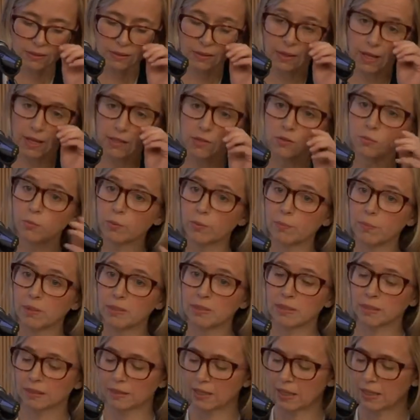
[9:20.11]
Thus, we've
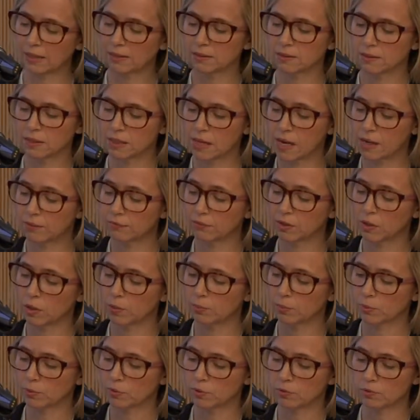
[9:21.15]
been delighted to have the
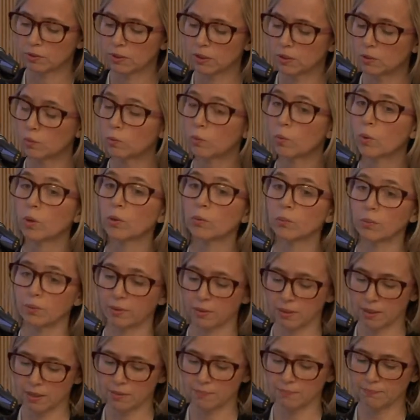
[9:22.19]
opportunity to work
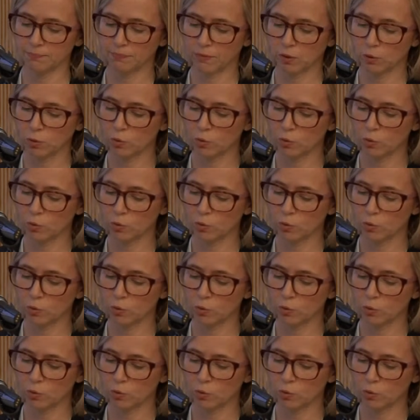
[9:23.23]
with them,